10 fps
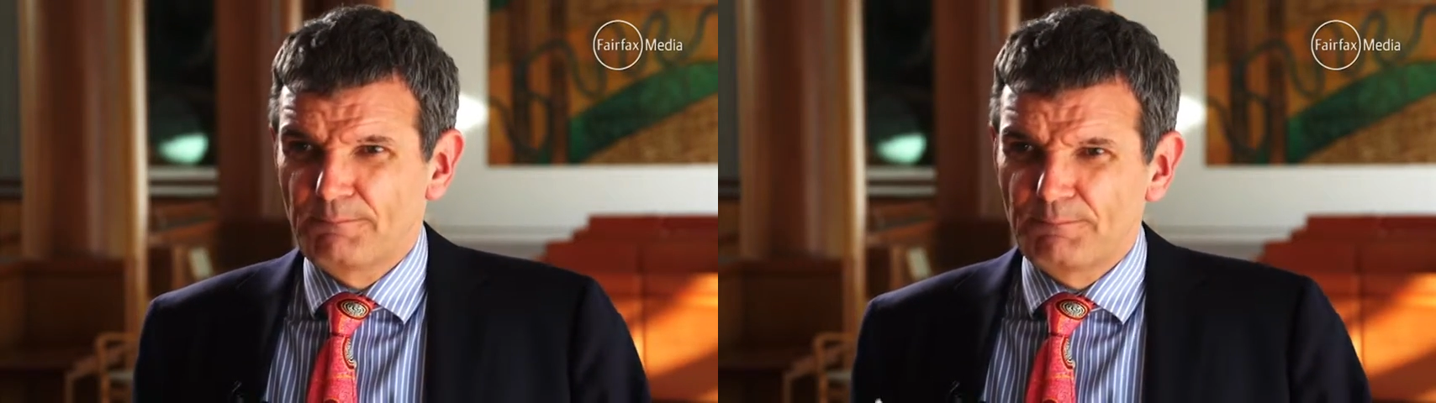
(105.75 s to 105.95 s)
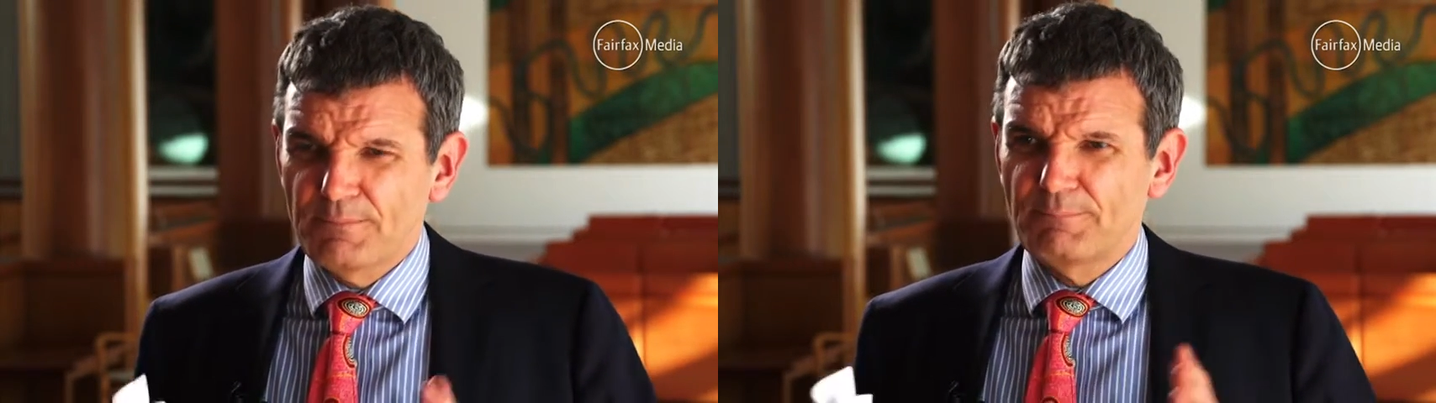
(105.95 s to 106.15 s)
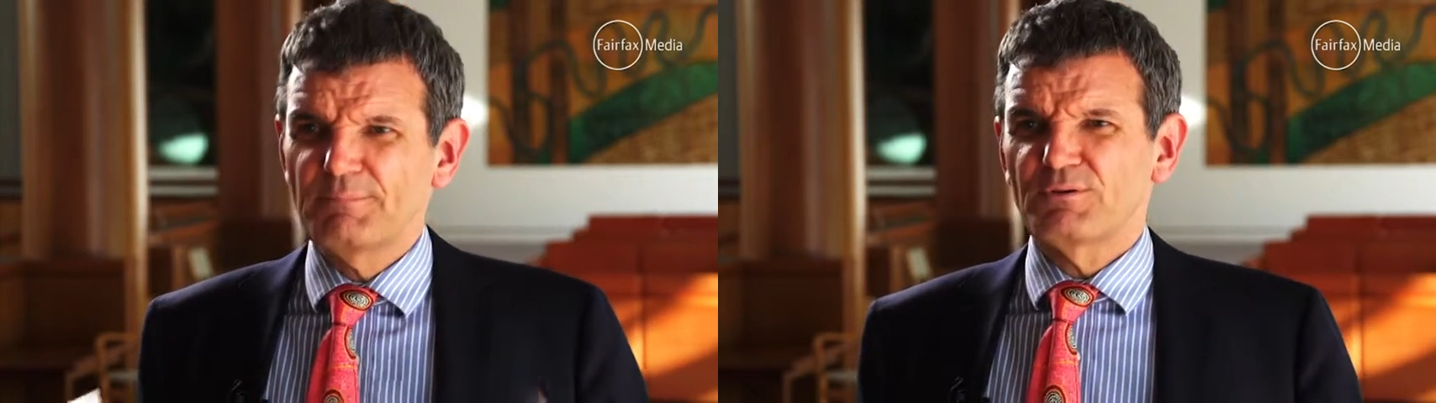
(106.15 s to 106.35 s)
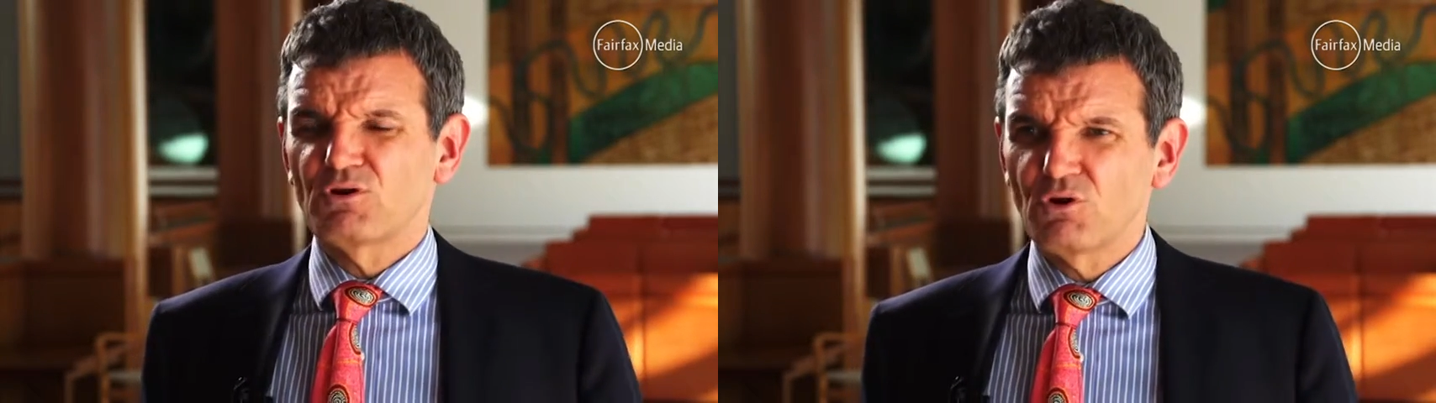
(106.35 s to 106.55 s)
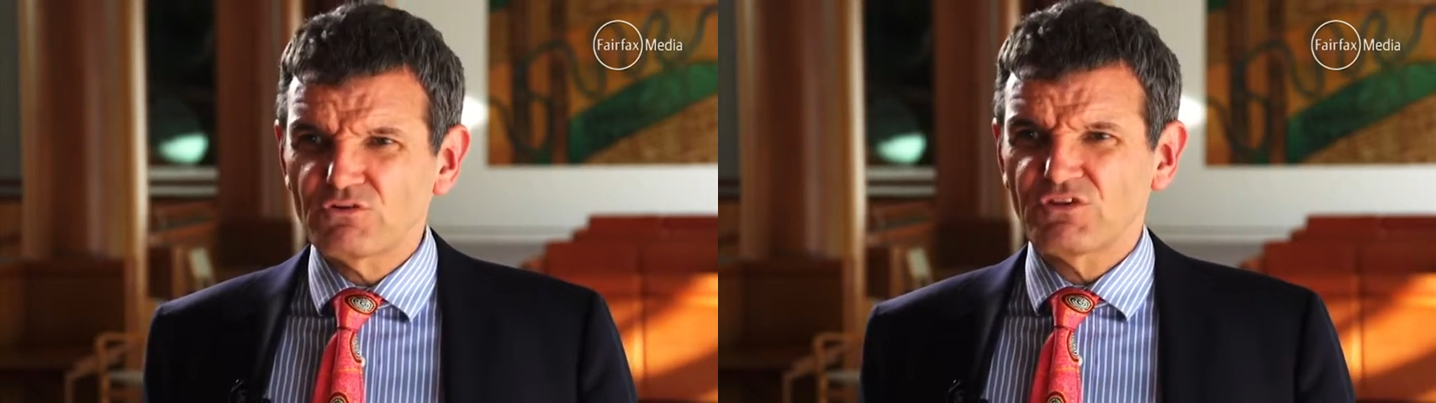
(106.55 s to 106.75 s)
But people
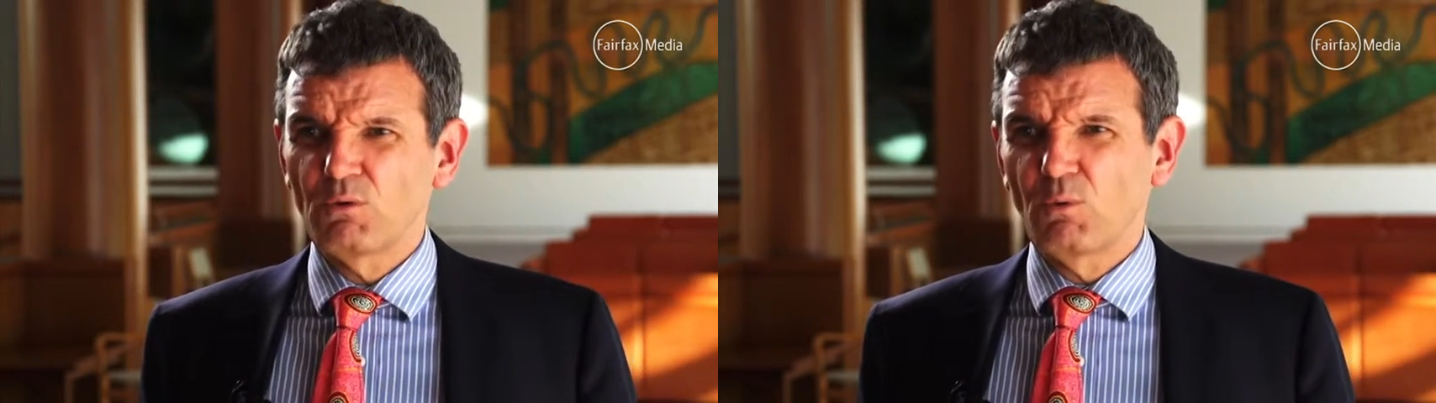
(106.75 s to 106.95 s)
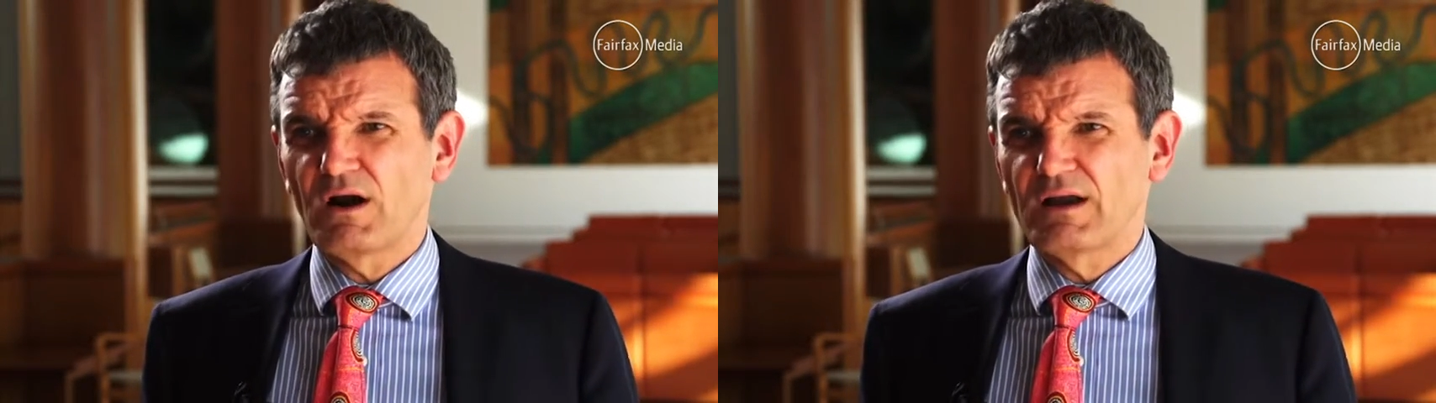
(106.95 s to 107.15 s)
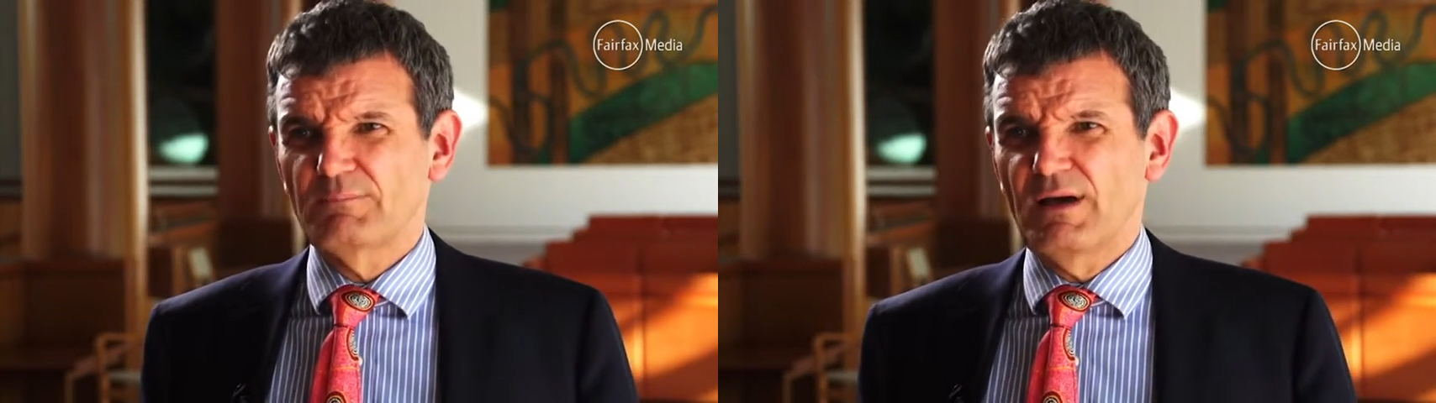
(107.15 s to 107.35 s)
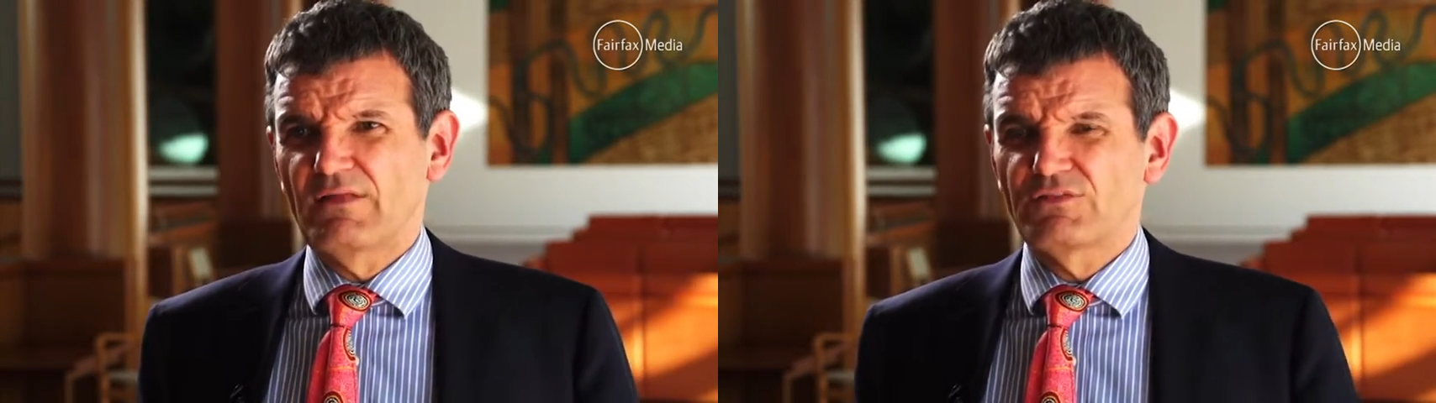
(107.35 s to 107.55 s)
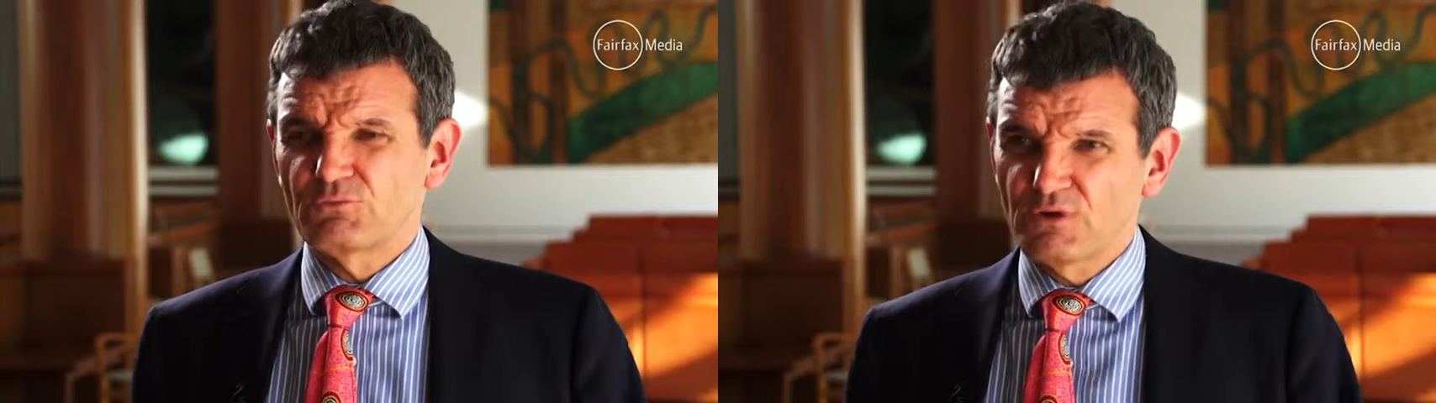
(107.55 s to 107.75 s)
are also worried
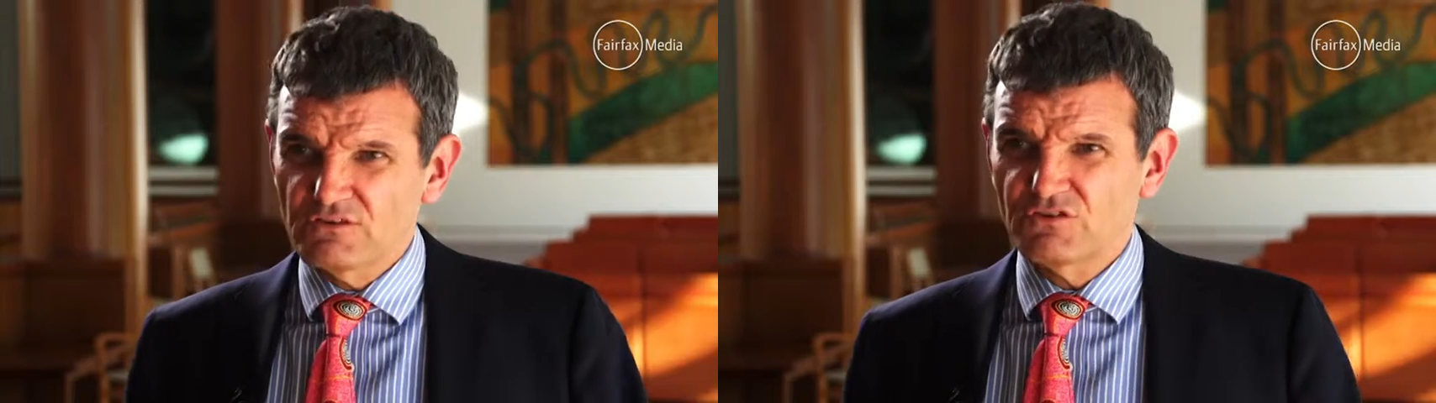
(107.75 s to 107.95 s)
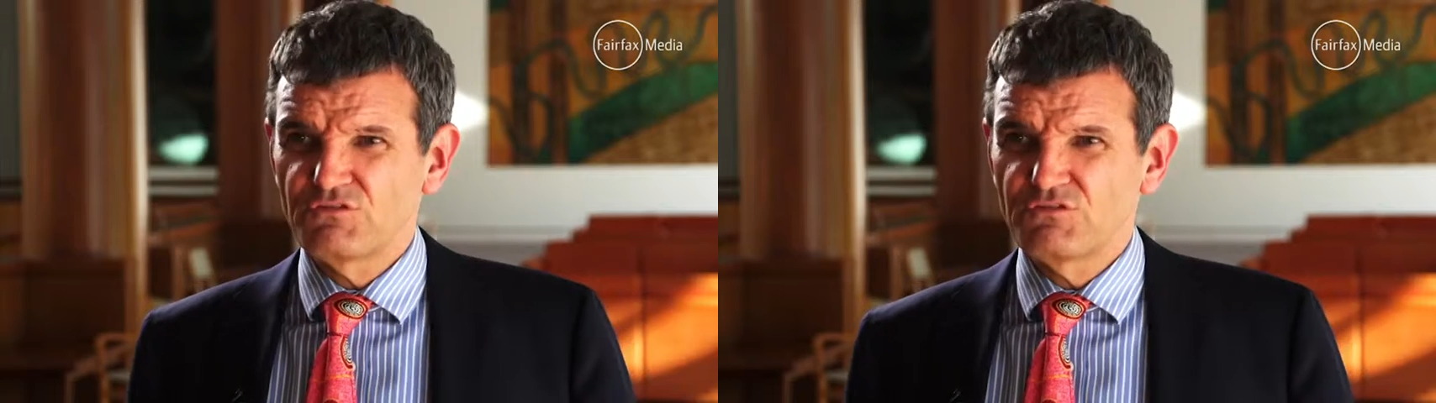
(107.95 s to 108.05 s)
about the reach